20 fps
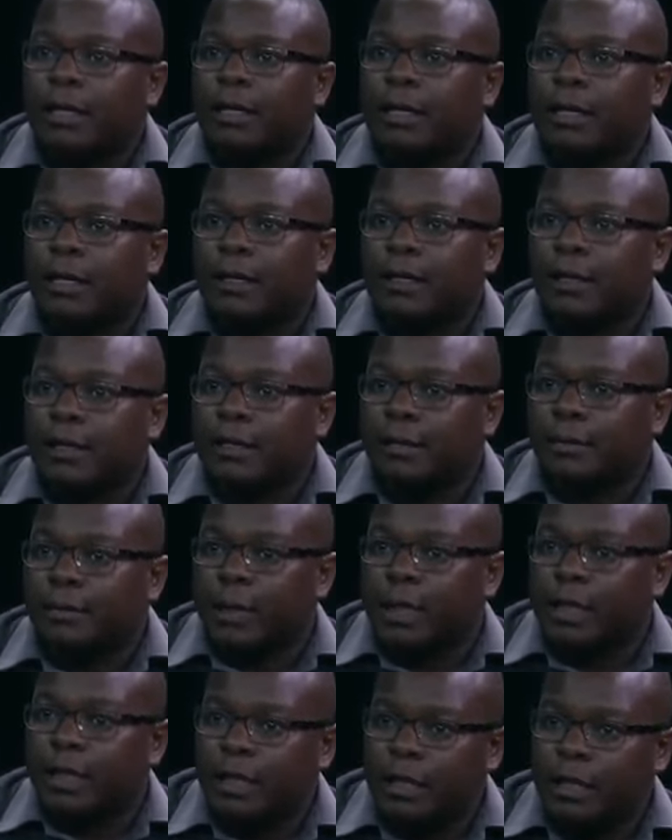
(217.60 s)
at the
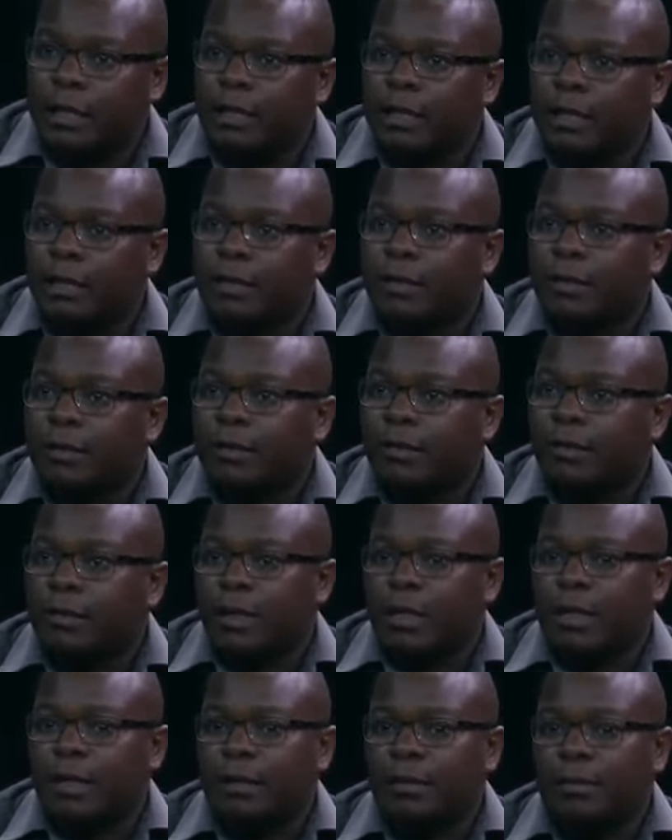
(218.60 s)
beginning
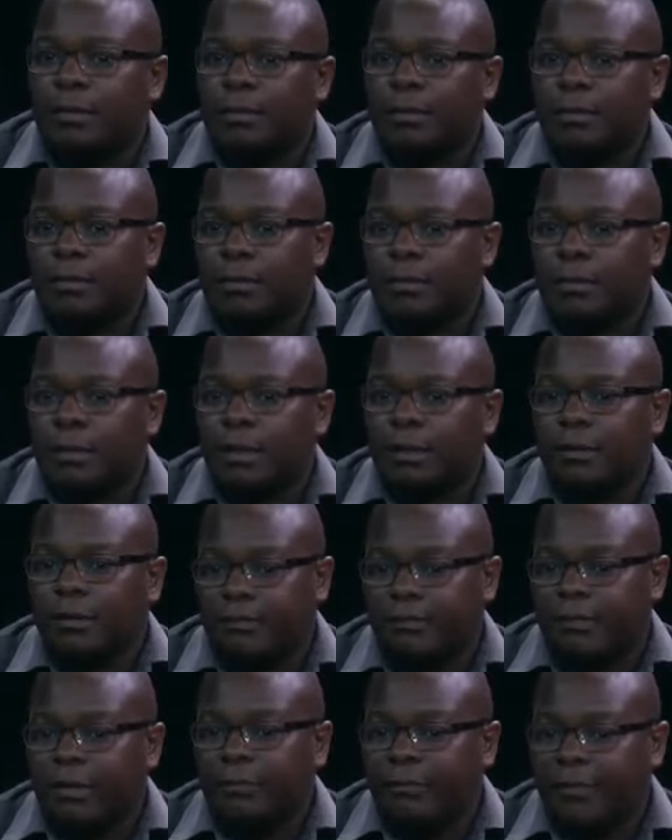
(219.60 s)

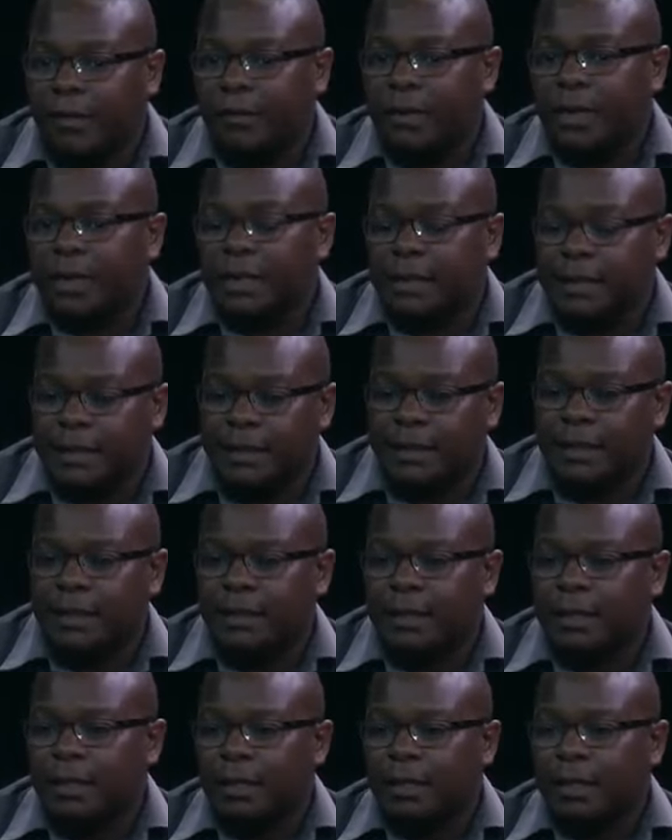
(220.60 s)
of the farming
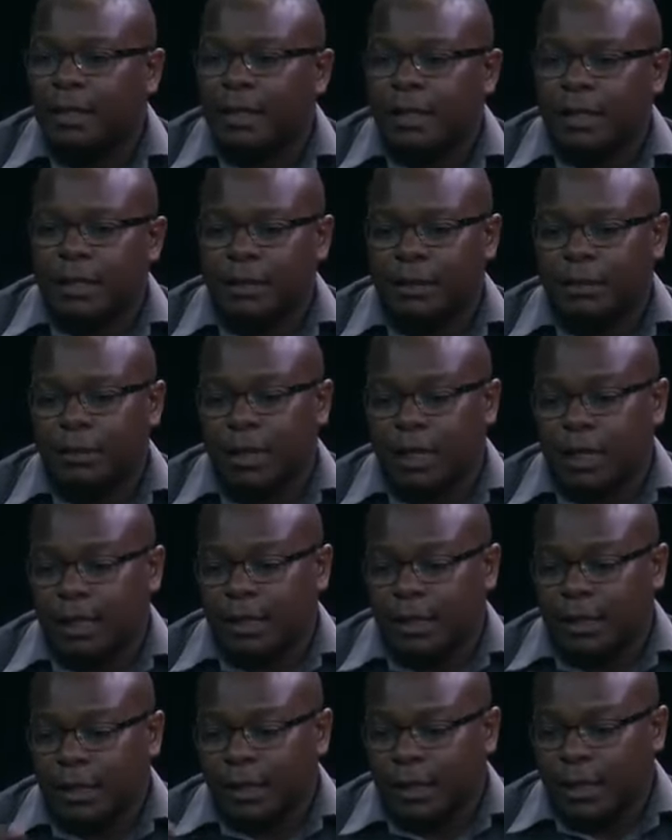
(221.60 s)
season. So
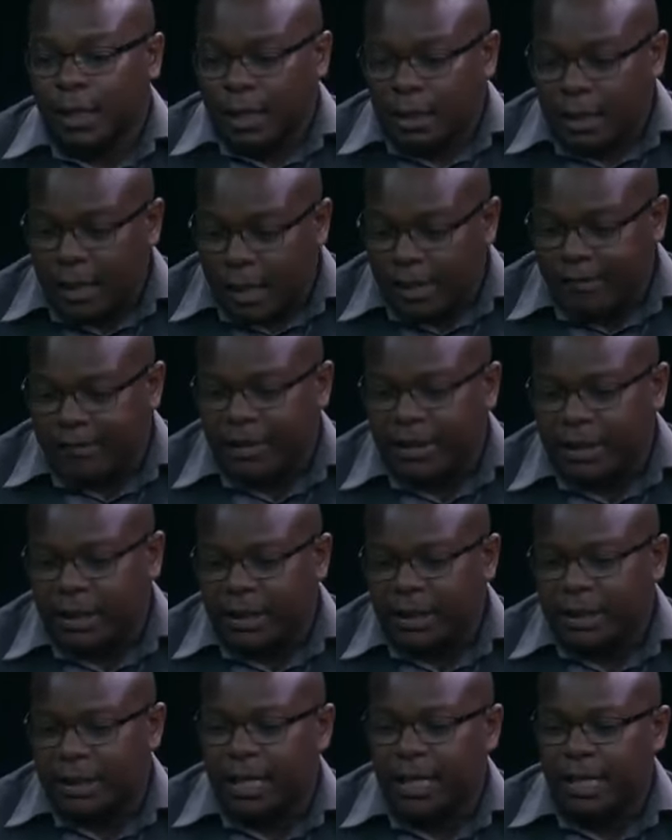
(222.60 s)
at
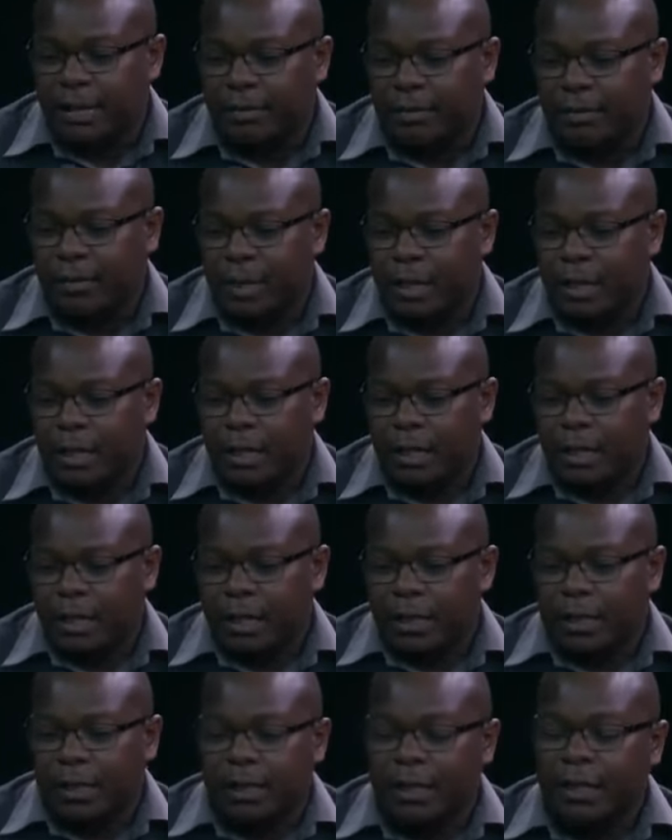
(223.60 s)
harvesting time,
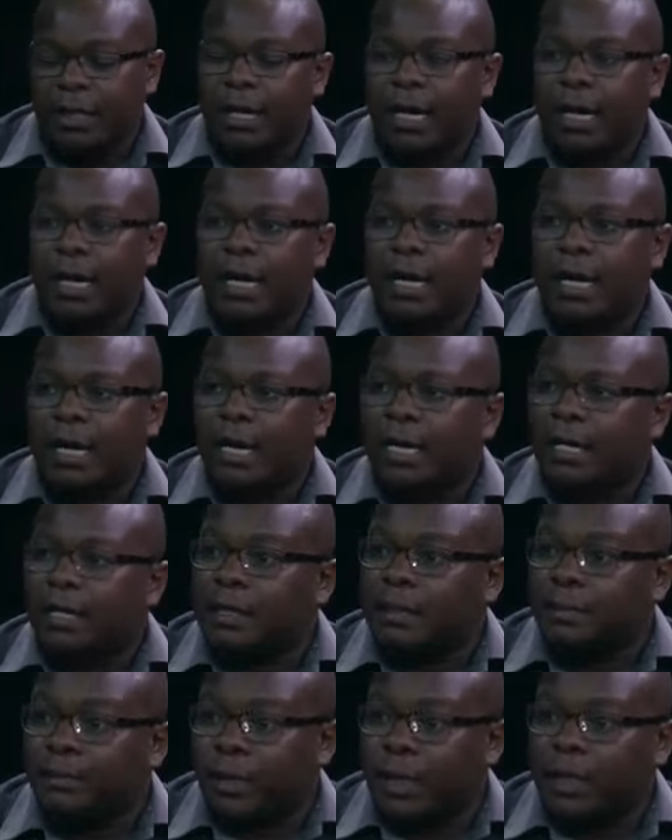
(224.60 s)
they are
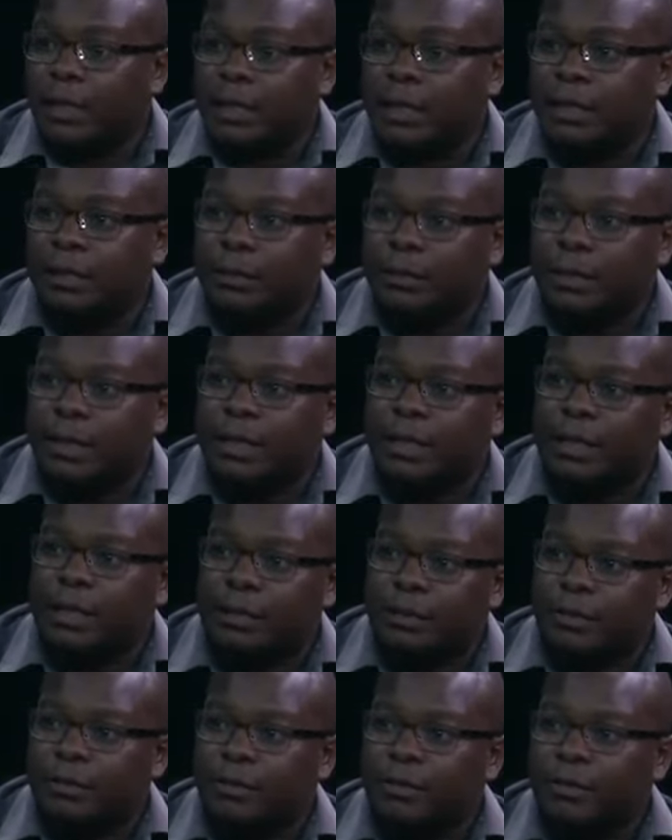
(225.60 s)
expected to
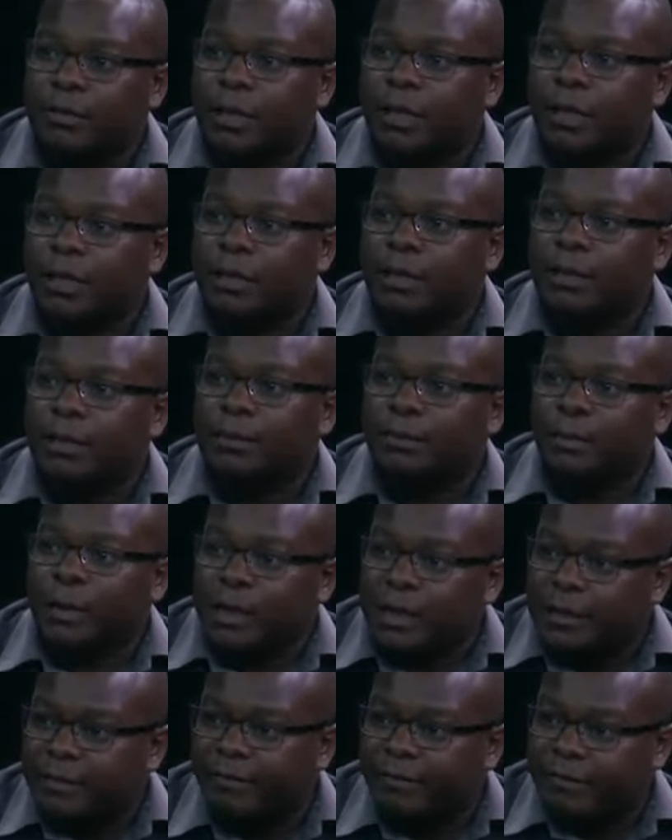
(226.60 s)
sell to the
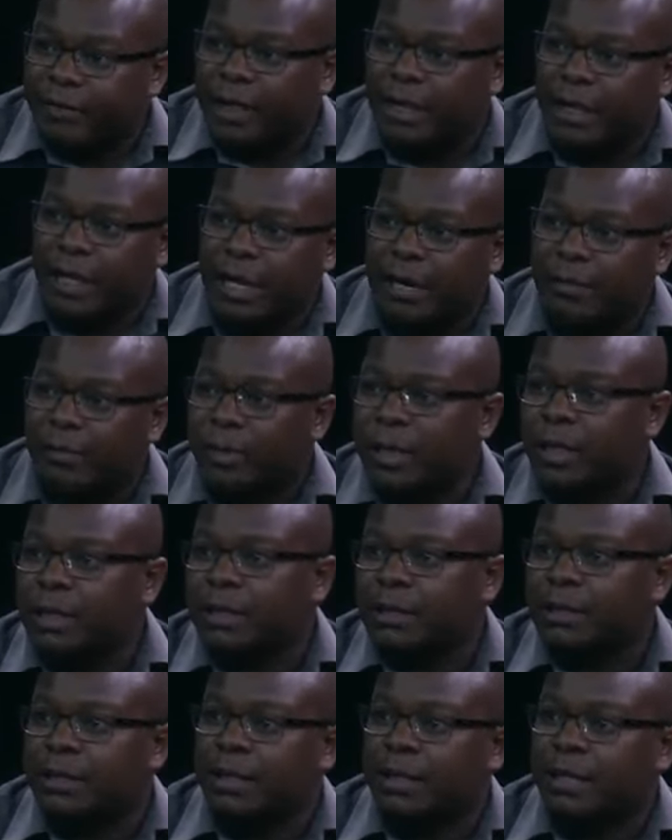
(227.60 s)
specific
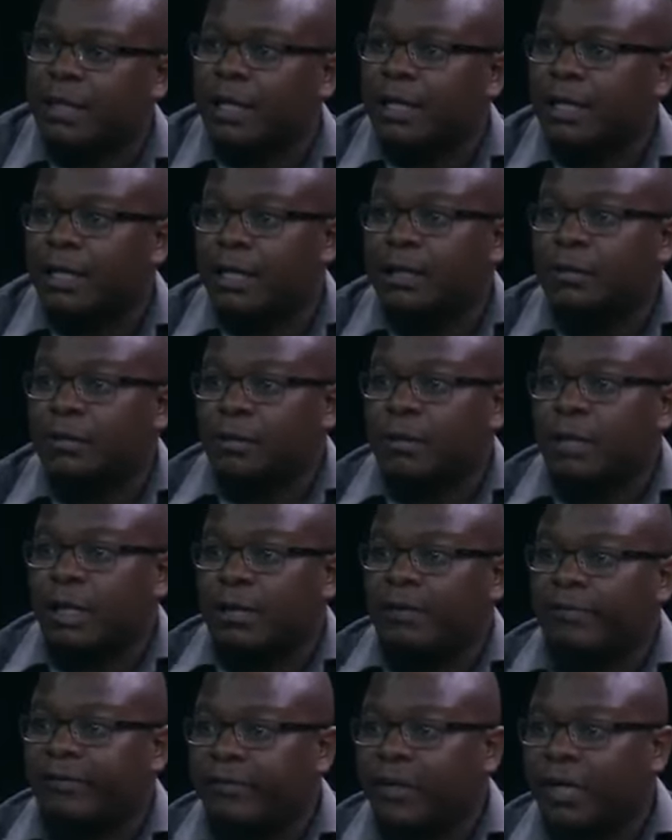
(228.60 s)
companies that would
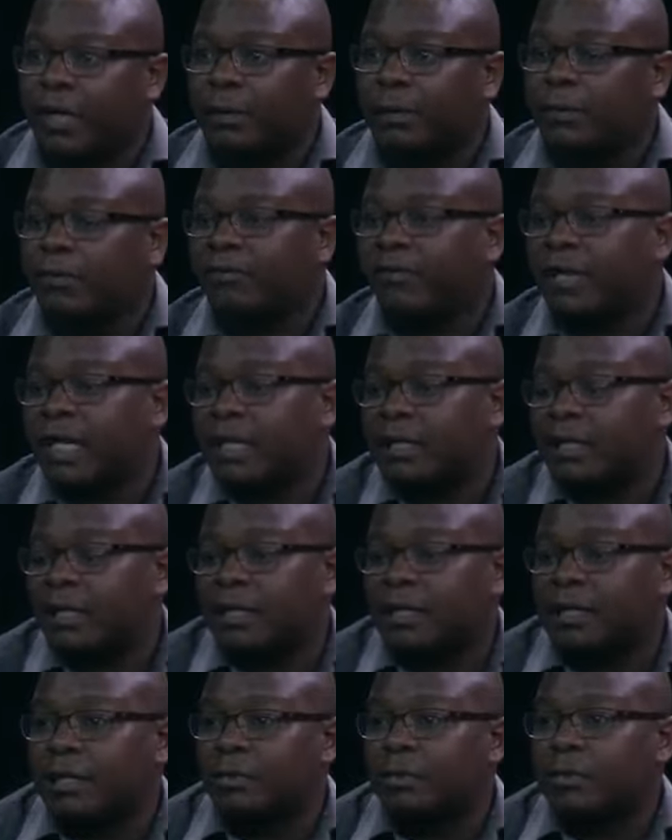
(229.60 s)
have
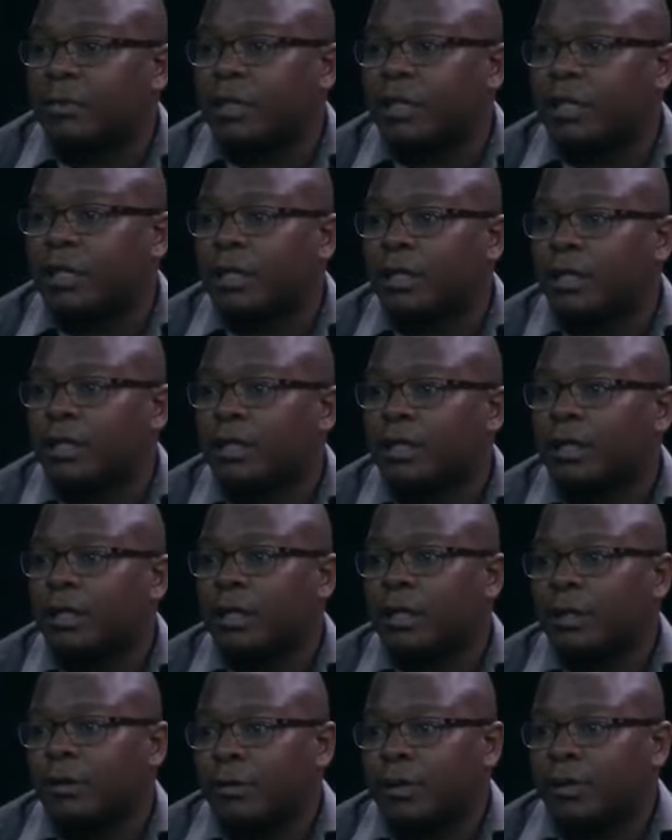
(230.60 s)
provided them with
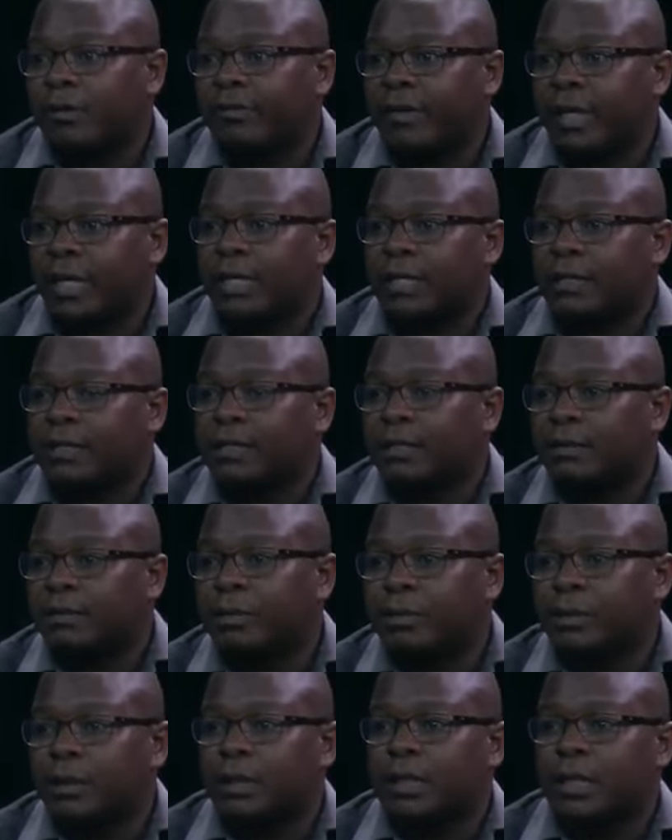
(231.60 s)
the various
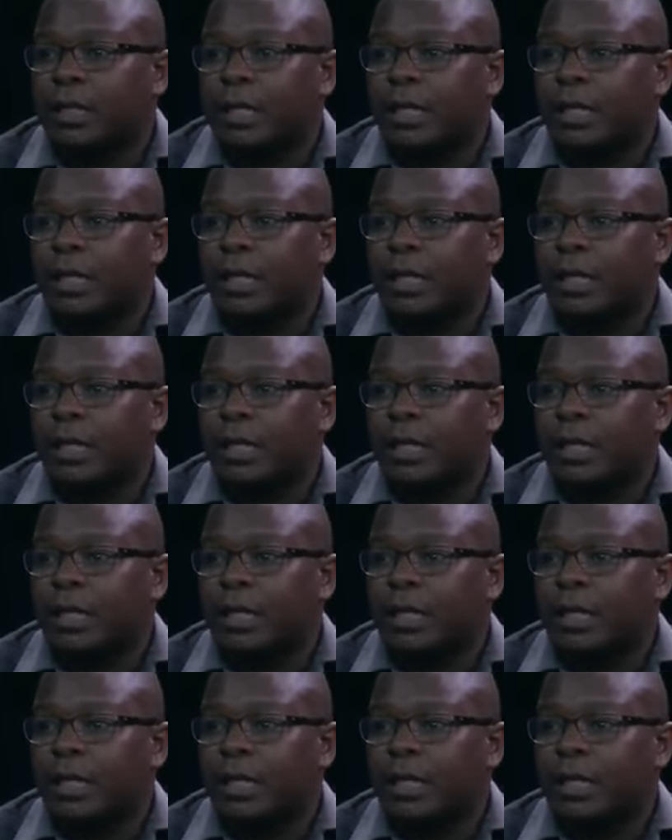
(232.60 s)
inputs,